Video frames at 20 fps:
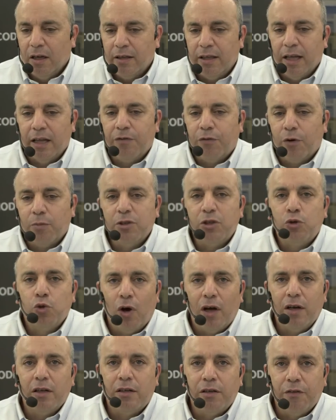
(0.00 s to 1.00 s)
then from the
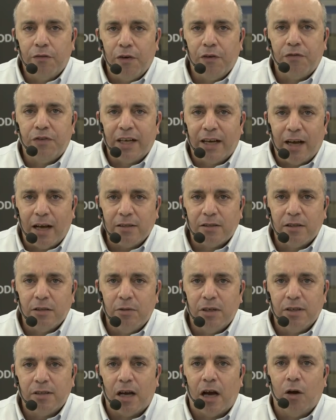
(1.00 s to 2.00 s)
250
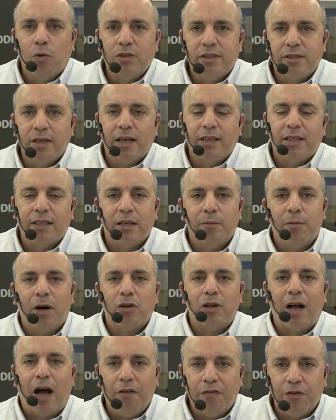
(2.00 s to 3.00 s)
customers, I would say that
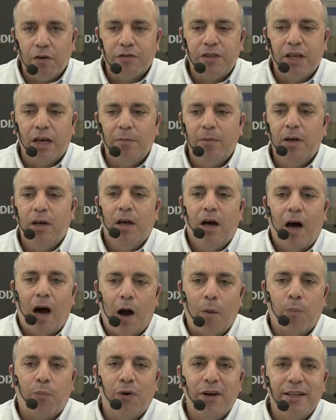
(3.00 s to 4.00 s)
about half of them
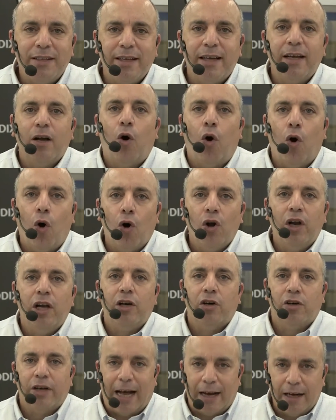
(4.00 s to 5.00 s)
are printing
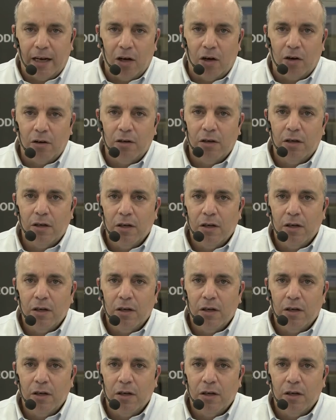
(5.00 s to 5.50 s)
only on analog,